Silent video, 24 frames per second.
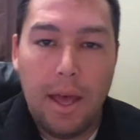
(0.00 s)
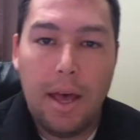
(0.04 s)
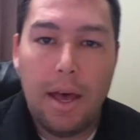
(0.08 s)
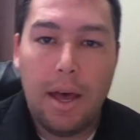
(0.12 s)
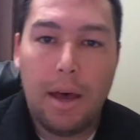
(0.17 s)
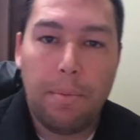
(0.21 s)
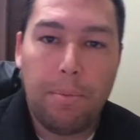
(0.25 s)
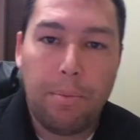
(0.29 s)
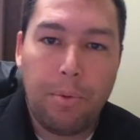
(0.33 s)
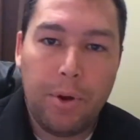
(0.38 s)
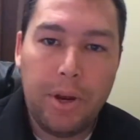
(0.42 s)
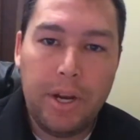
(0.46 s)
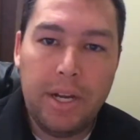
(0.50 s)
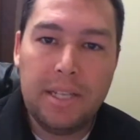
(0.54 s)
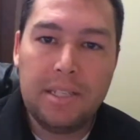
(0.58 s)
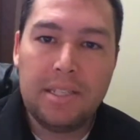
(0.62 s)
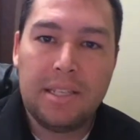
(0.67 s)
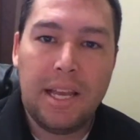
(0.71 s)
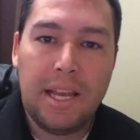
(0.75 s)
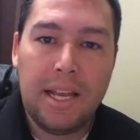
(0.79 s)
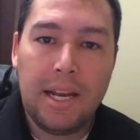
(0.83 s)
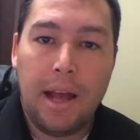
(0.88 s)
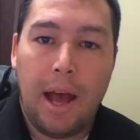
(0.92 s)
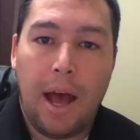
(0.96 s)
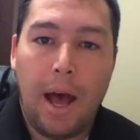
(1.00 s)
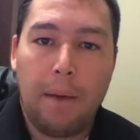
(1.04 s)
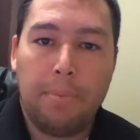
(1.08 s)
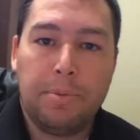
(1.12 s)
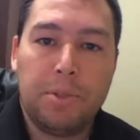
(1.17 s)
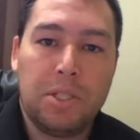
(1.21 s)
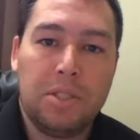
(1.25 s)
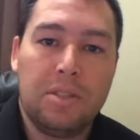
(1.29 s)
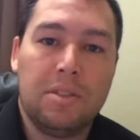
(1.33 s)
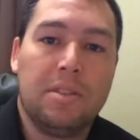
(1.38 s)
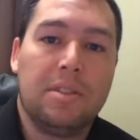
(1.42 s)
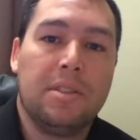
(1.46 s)
A pre-design
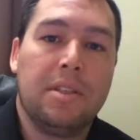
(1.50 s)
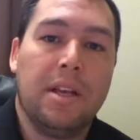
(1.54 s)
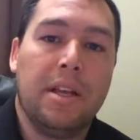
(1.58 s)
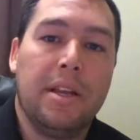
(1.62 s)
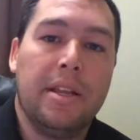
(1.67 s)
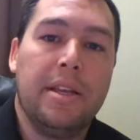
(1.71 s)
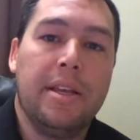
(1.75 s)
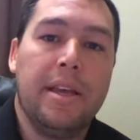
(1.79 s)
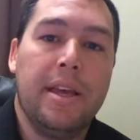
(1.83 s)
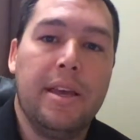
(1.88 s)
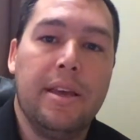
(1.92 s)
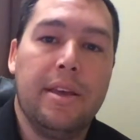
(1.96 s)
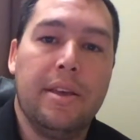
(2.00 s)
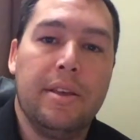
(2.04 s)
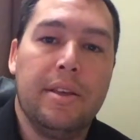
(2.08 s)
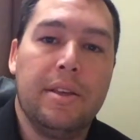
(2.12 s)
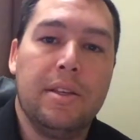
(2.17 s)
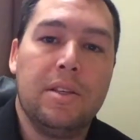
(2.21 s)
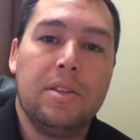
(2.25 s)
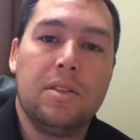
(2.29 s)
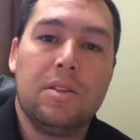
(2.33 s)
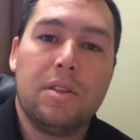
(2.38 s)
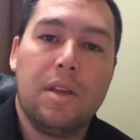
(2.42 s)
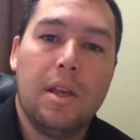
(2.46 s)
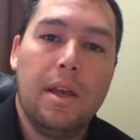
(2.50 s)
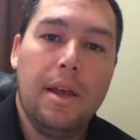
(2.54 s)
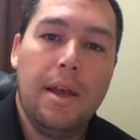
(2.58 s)
option study is